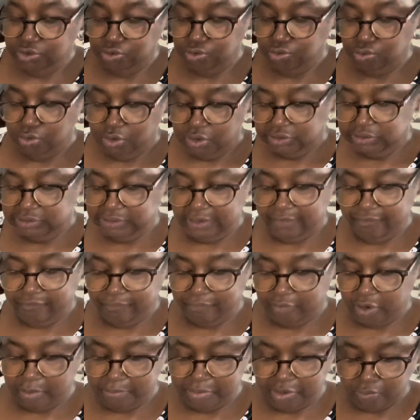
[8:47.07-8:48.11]
ends,
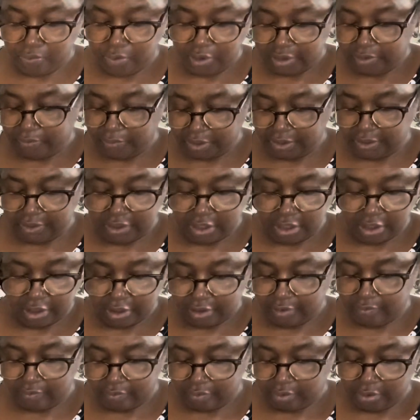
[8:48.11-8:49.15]
it makes it
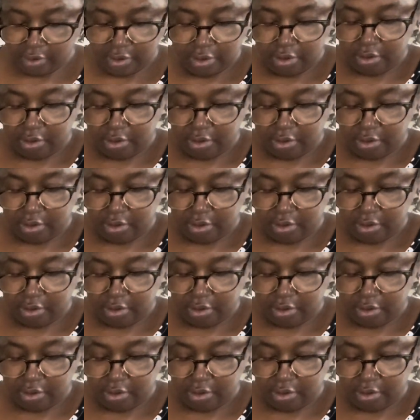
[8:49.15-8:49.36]
easy to